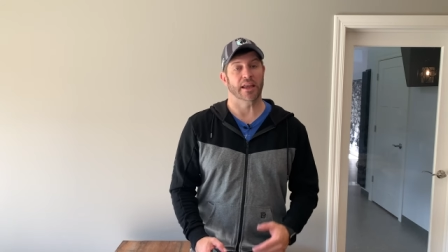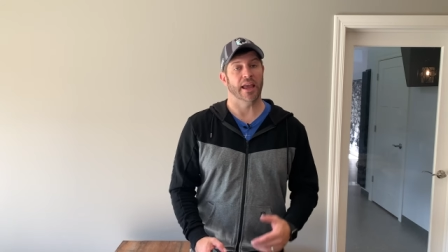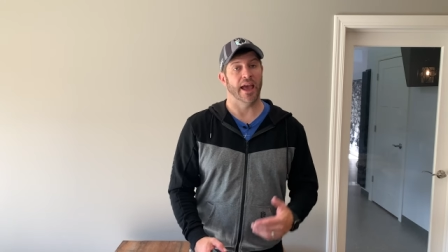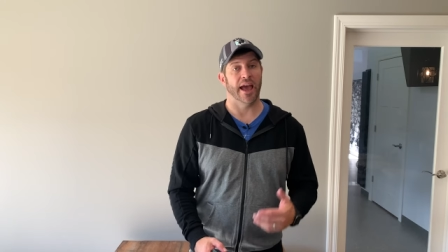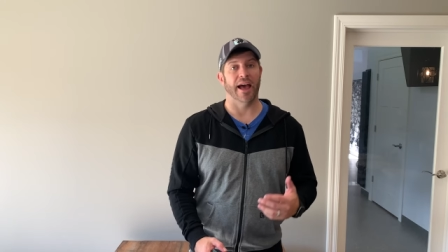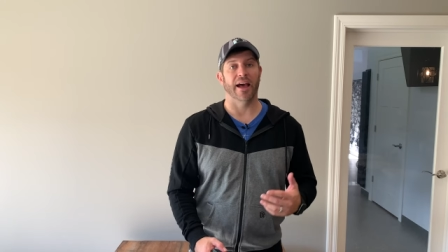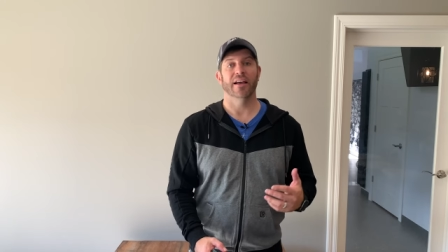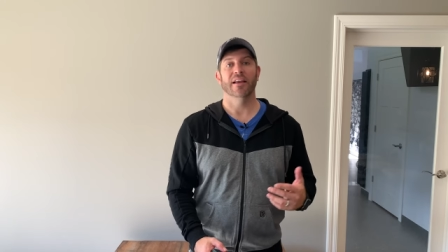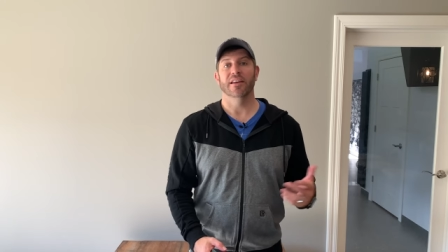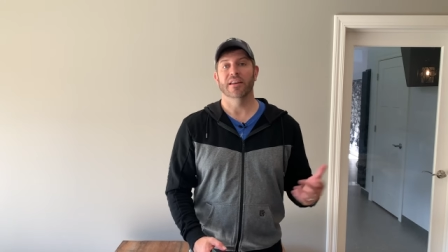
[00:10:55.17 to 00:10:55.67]

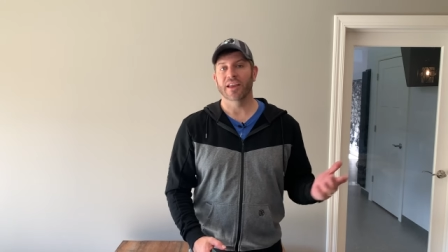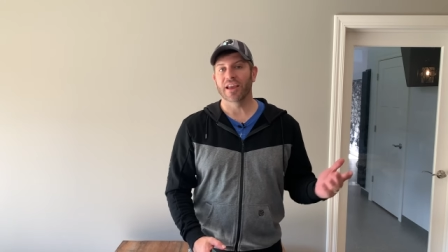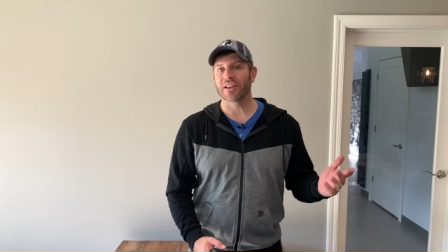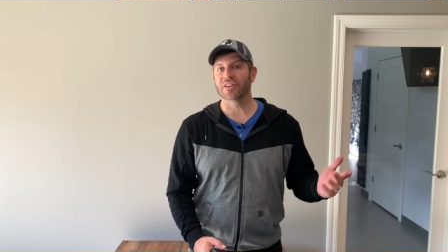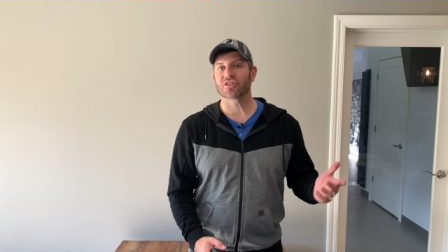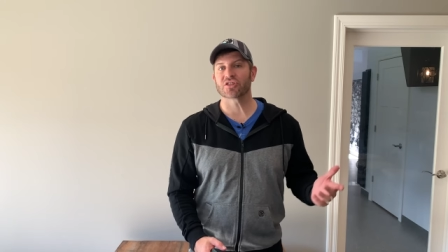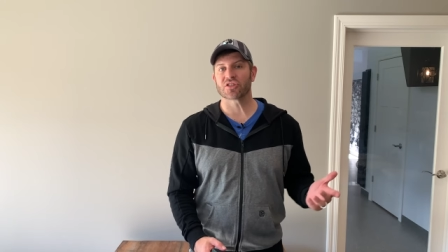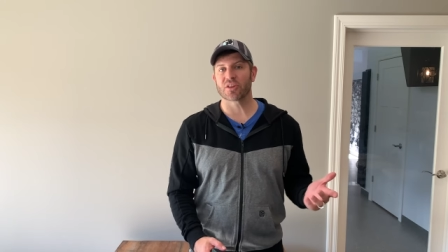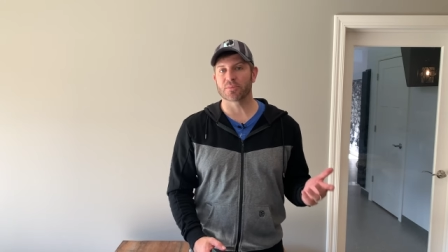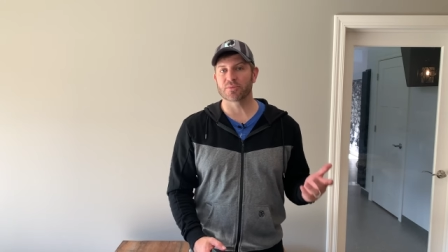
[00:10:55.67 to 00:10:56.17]
yeah,
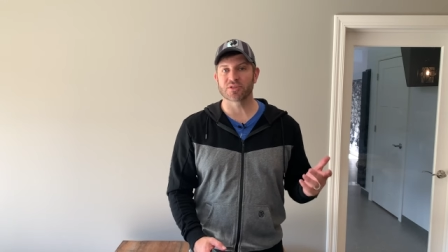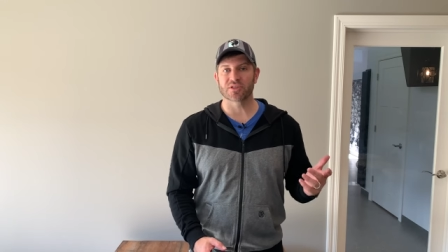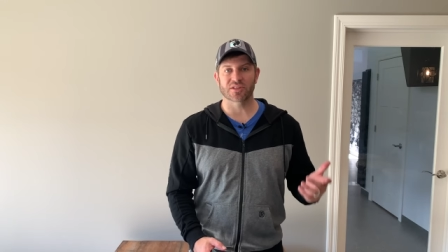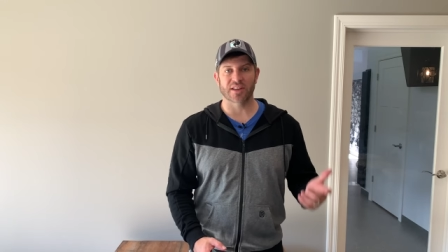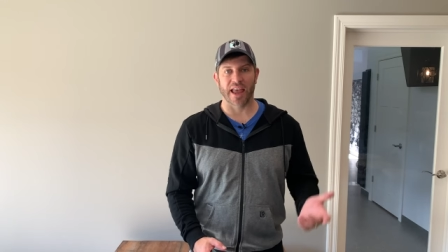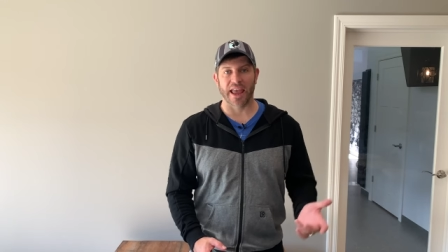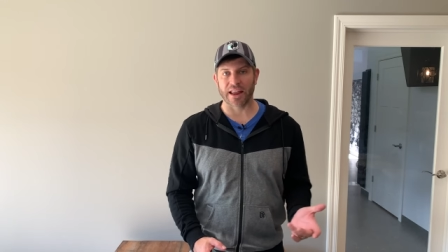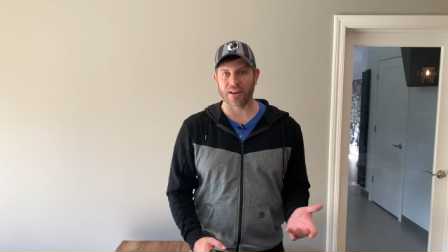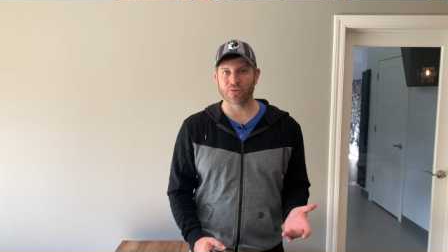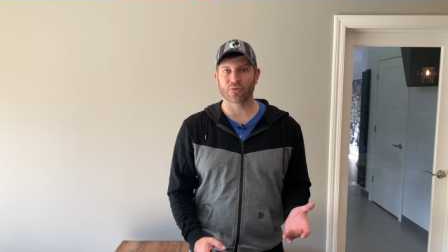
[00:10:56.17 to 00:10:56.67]
it's
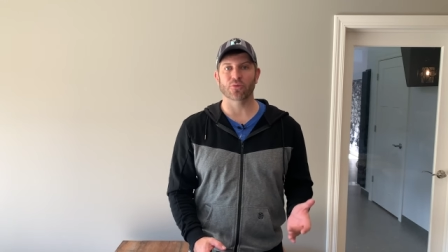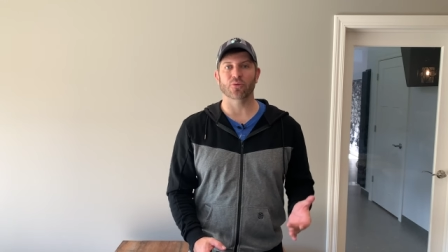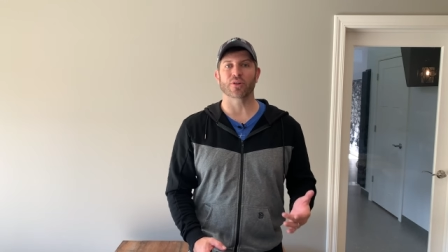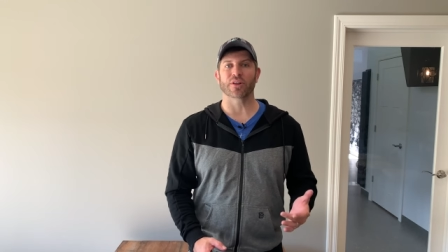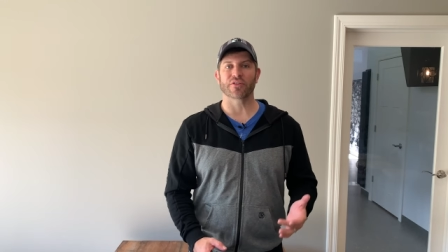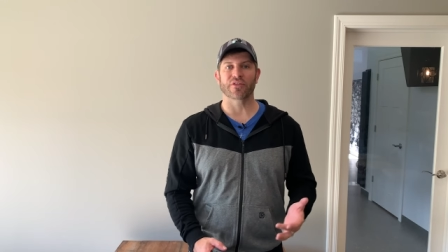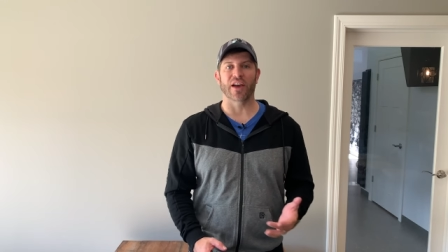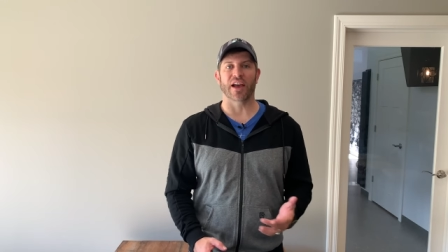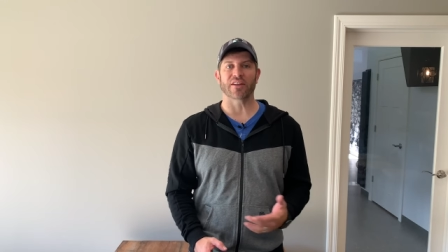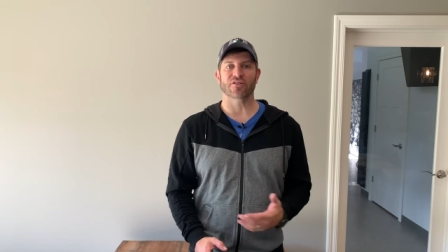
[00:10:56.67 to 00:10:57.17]

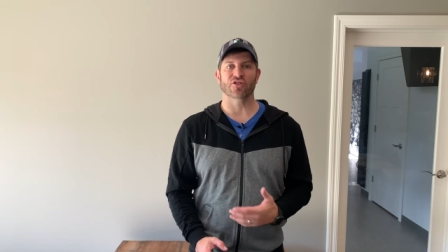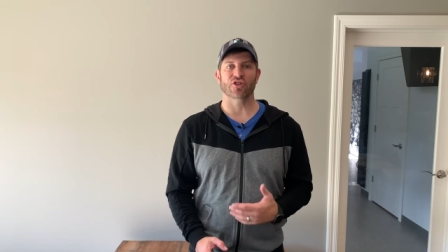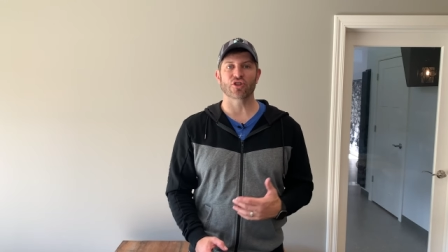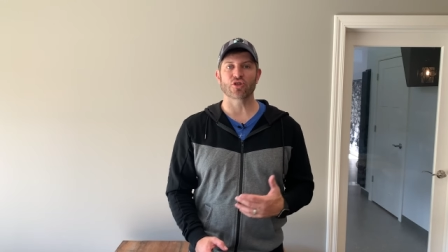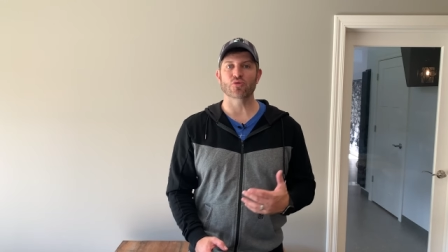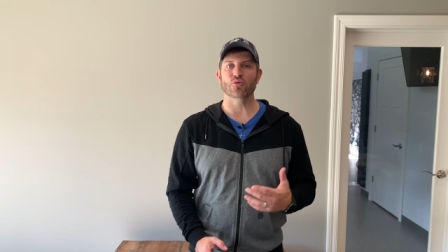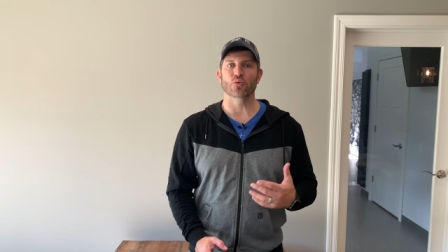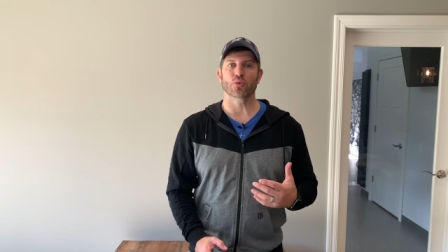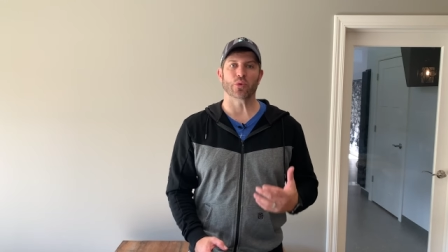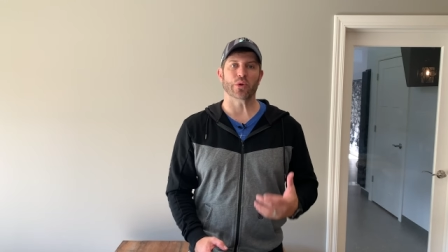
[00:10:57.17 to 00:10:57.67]
substantially faster.
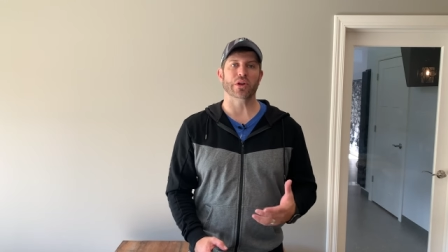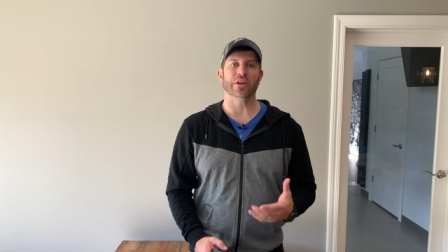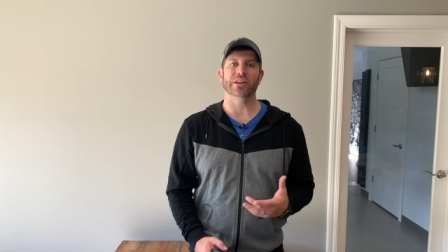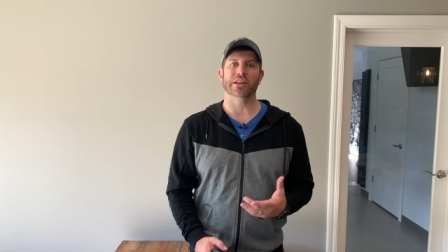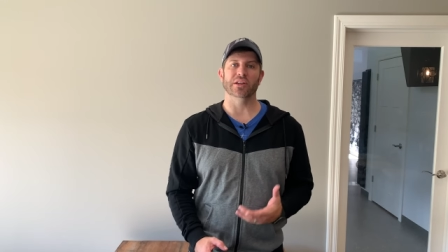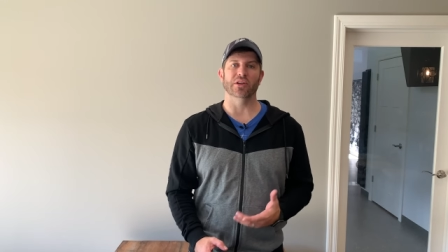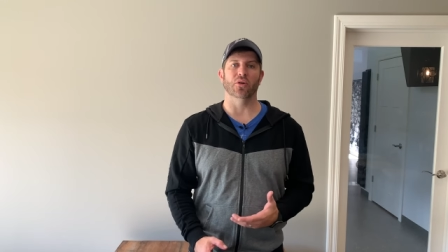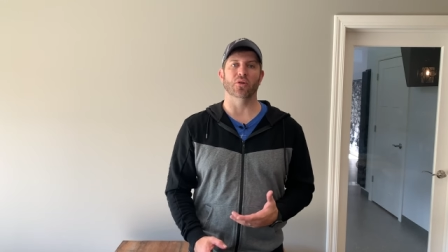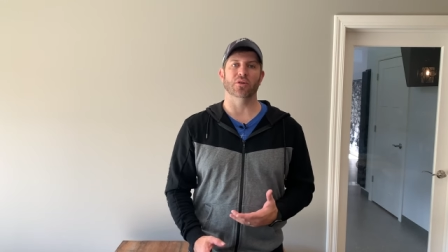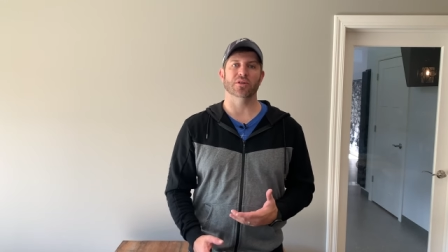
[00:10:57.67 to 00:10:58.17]
You
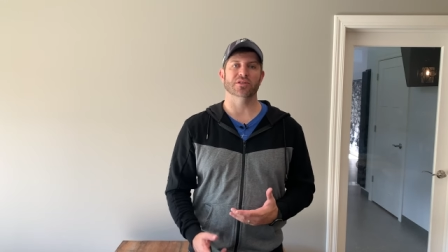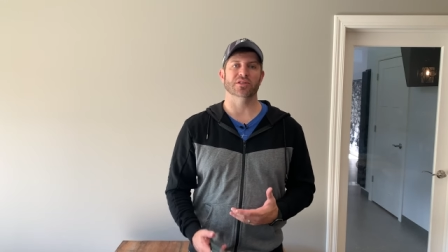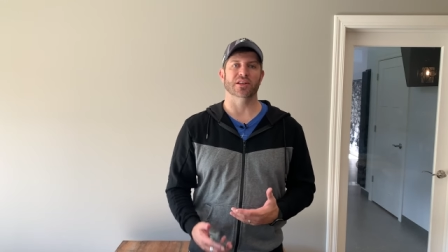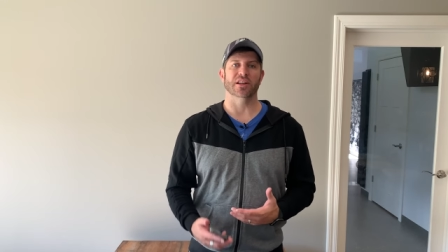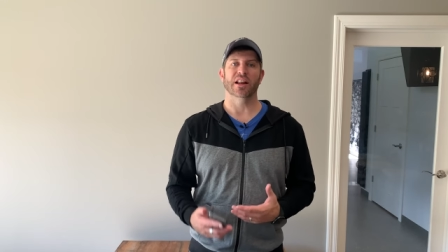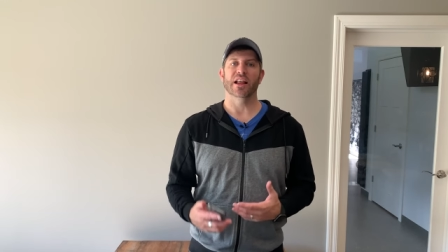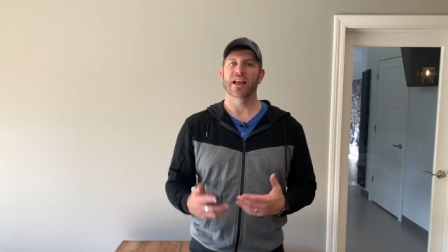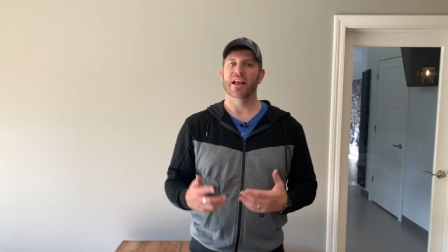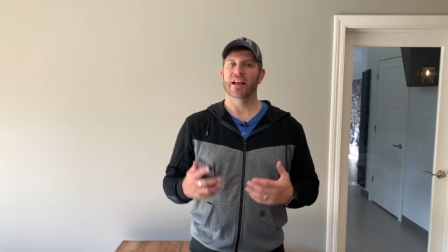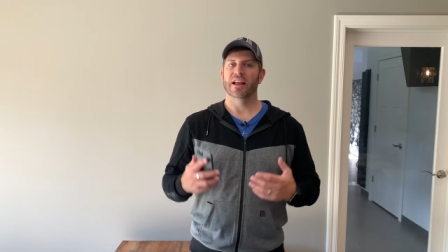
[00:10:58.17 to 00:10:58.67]
really notice it.